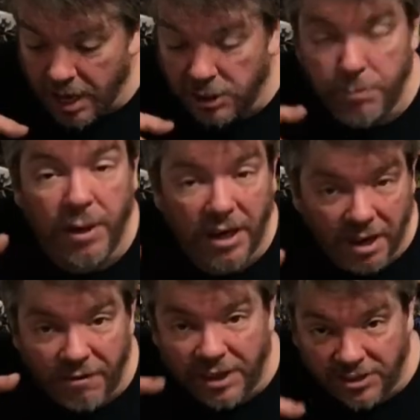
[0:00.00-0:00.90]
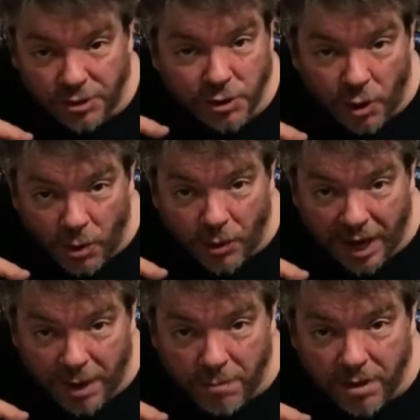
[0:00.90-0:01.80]
Speaking of, it is a solo
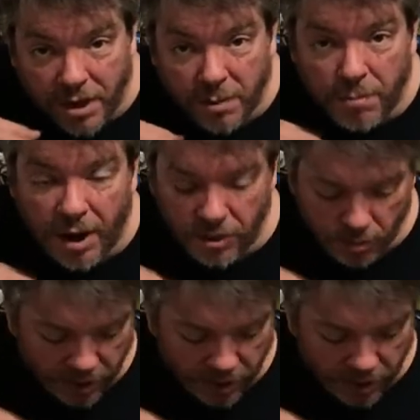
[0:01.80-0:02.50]
game, by the